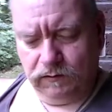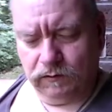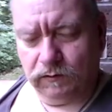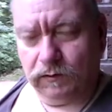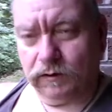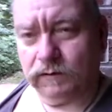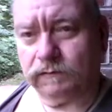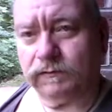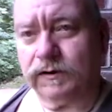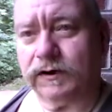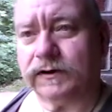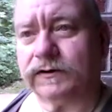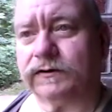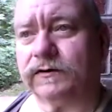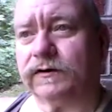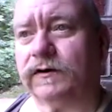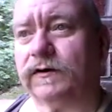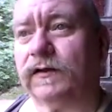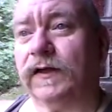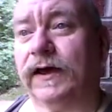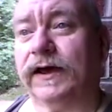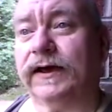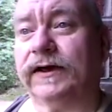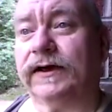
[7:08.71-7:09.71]
or regular
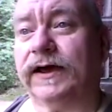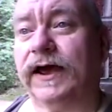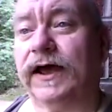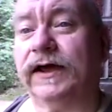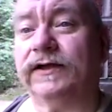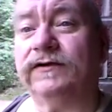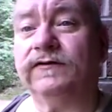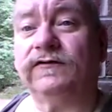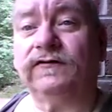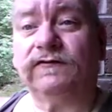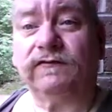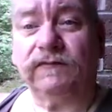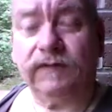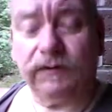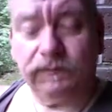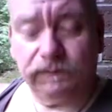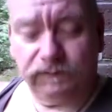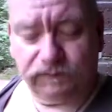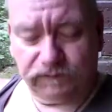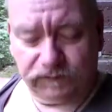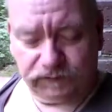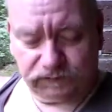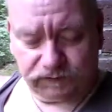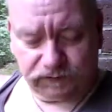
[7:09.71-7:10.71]
lake and stream
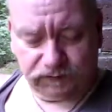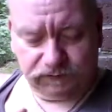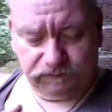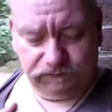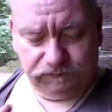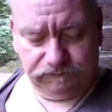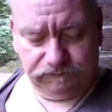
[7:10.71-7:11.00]
fishing.